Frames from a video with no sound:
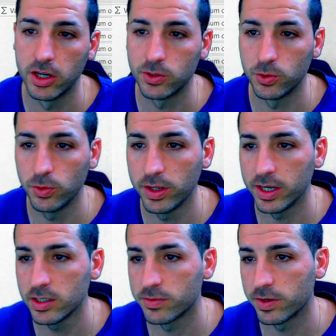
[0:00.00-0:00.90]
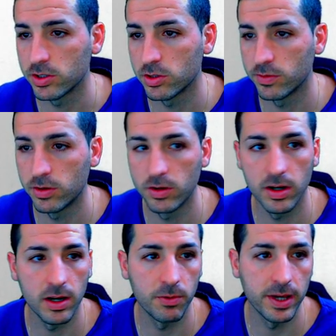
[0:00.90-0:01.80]
To do this, first of all,
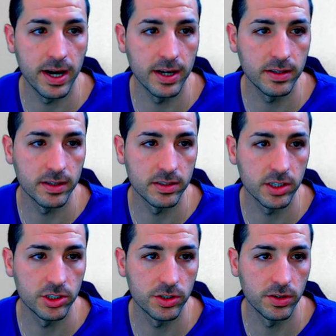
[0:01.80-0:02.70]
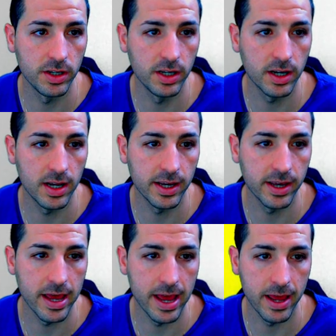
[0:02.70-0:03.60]
I want to add a section here,
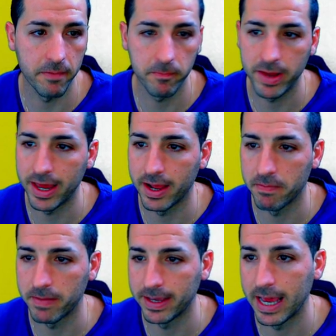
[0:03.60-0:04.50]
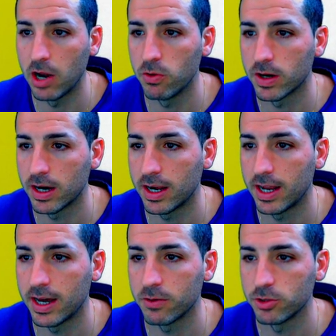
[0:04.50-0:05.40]
like a yellow
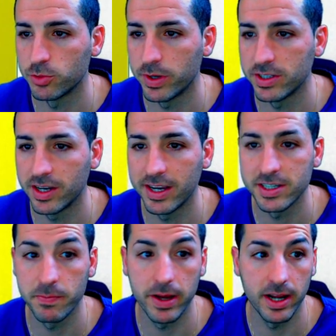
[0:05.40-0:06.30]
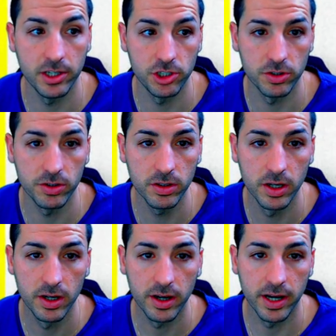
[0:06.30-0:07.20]
color, which is basically a separation.
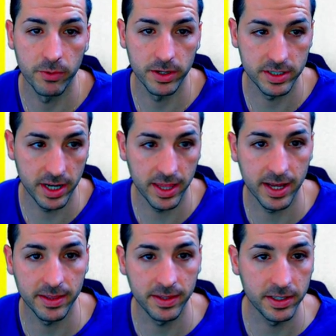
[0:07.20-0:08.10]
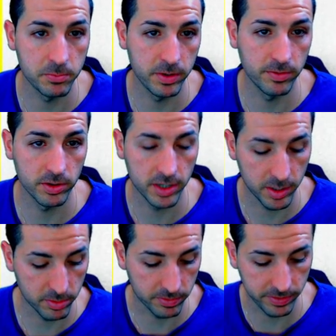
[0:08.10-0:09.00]
And I want to say that this pivot
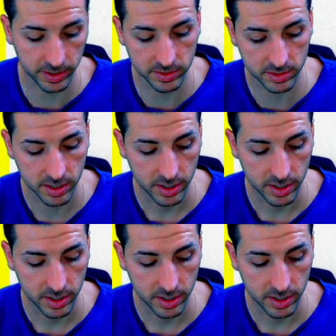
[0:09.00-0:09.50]
table fits